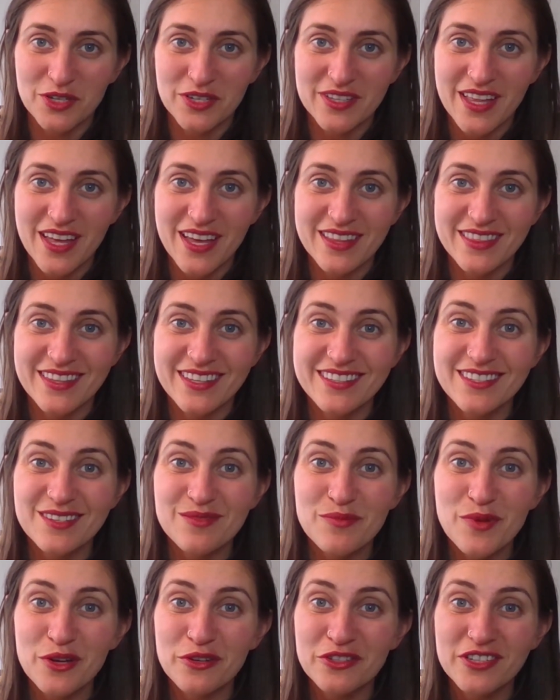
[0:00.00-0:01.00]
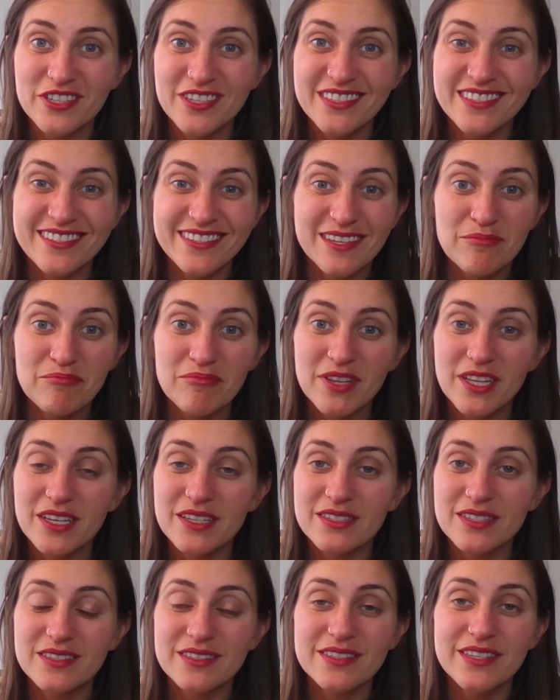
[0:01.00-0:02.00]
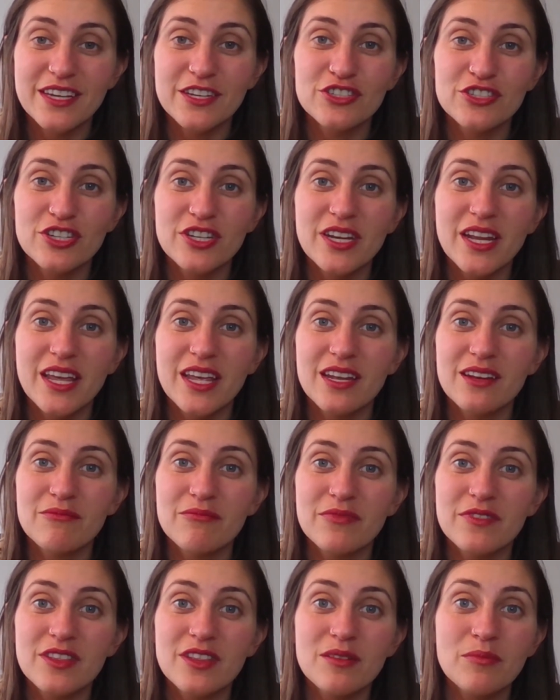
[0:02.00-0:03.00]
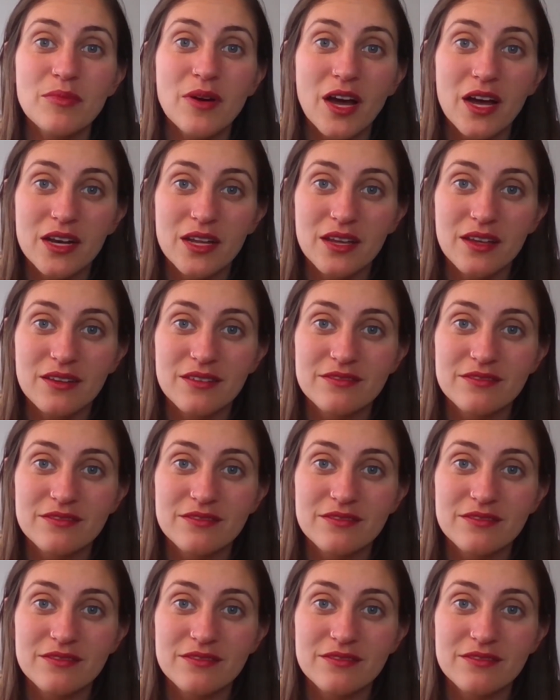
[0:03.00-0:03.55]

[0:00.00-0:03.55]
that this emotion is simply a sensation in the body.